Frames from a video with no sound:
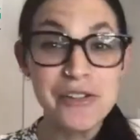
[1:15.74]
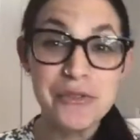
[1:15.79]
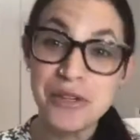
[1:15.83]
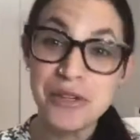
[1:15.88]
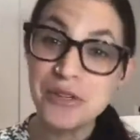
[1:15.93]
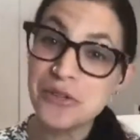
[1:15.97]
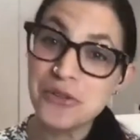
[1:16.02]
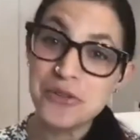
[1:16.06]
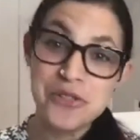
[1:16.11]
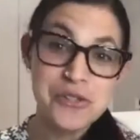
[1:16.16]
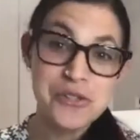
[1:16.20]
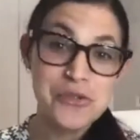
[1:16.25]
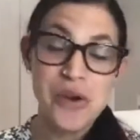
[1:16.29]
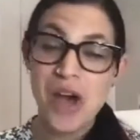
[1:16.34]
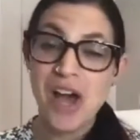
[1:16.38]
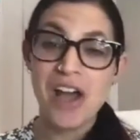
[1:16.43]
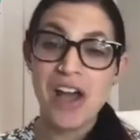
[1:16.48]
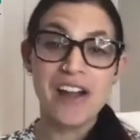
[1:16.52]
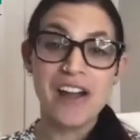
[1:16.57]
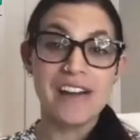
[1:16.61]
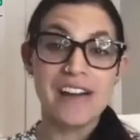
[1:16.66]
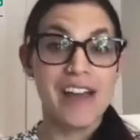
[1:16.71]
who you
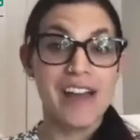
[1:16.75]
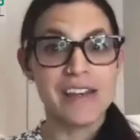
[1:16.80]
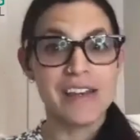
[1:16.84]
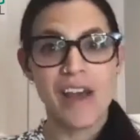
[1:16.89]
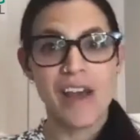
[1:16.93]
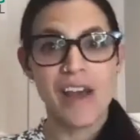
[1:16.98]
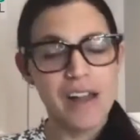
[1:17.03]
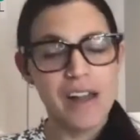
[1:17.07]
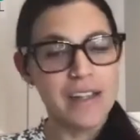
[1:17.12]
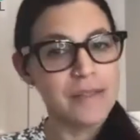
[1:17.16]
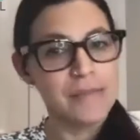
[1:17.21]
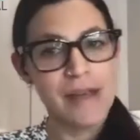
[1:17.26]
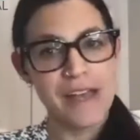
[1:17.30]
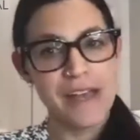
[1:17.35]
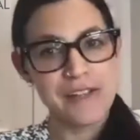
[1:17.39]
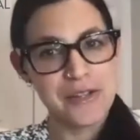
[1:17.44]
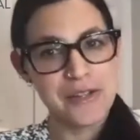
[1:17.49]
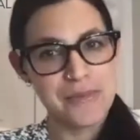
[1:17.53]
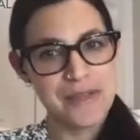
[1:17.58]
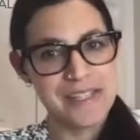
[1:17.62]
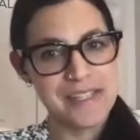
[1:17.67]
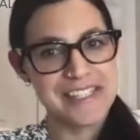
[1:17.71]
are and all about
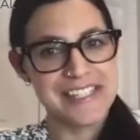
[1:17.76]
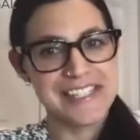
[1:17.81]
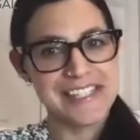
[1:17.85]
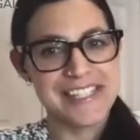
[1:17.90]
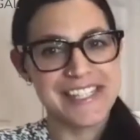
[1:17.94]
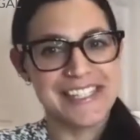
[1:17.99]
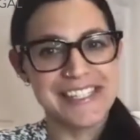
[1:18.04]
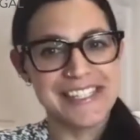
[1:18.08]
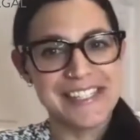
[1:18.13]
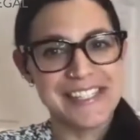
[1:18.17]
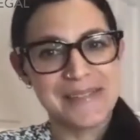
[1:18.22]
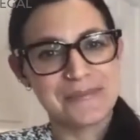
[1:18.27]
your businesses.